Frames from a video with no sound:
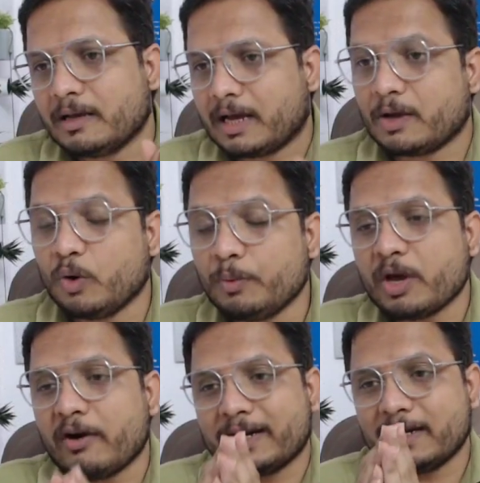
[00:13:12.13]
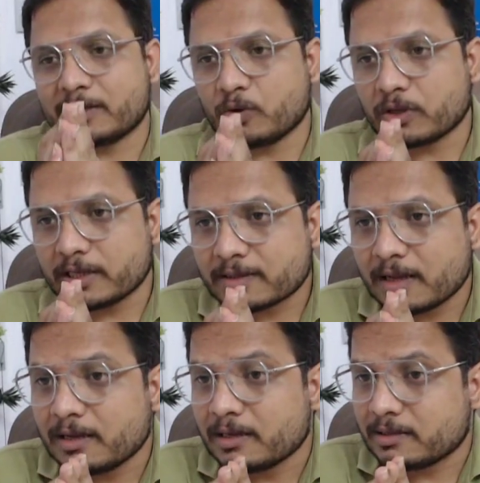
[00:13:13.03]
I hope you have understood this.
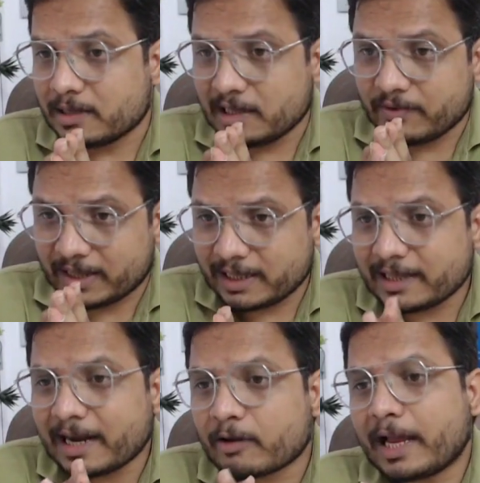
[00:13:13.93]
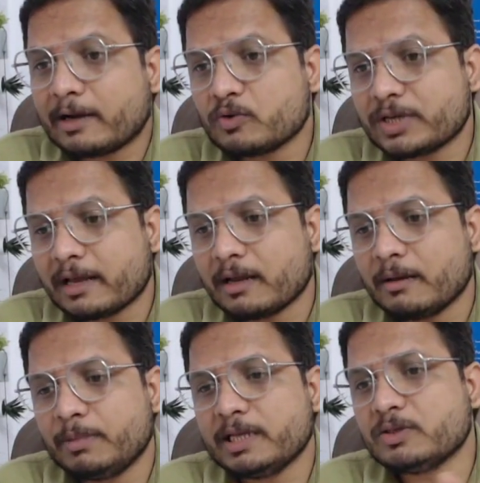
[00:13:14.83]
Still, if anything that you would like to share,
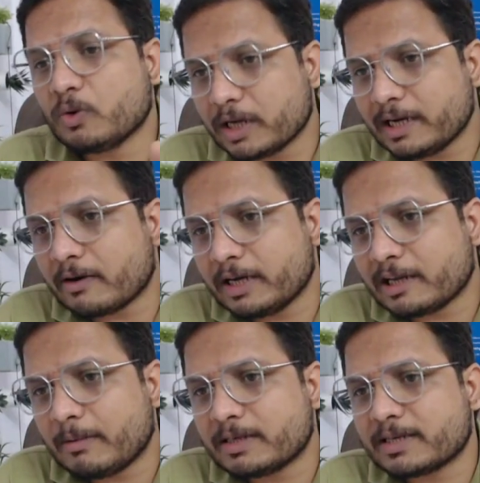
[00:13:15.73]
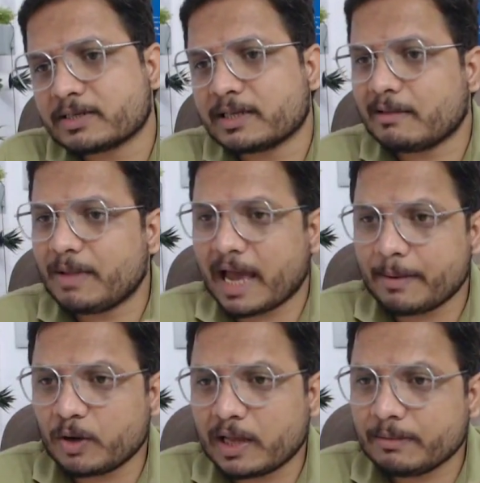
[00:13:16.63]
please note it down in comment section. I'll be
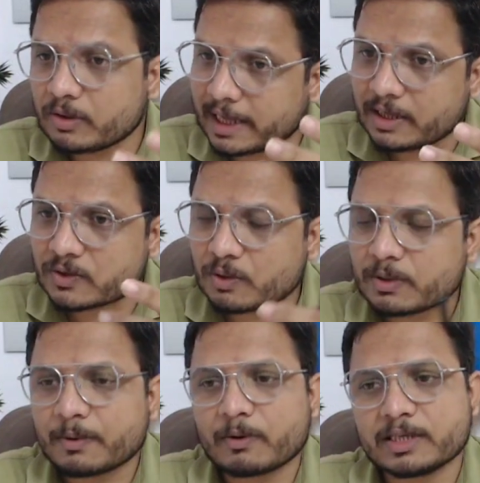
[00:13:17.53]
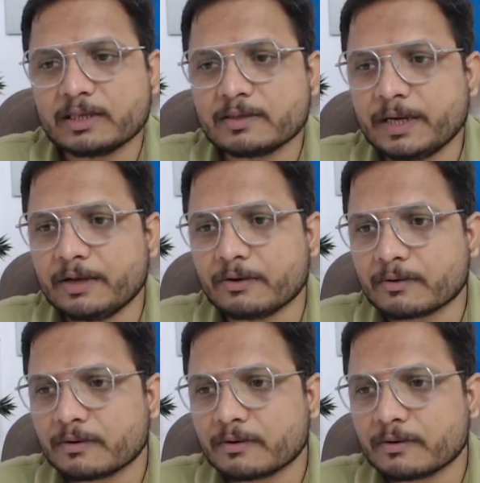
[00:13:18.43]
happy to help you. Thank you so much for watching this video.